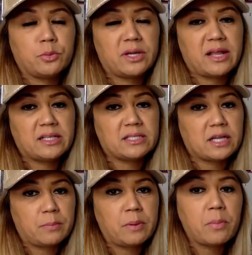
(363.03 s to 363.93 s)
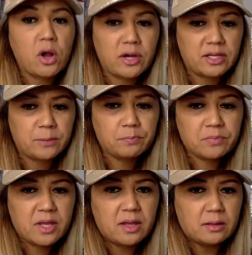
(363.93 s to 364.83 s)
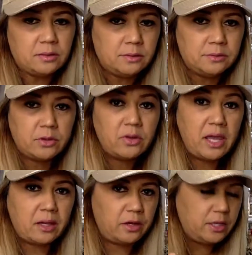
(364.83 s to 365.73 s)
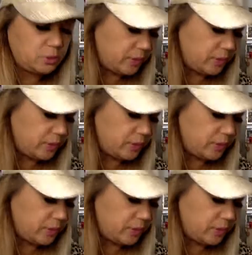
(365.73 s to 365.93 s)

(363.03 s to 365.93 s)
when I set up a party. Okay, are you guys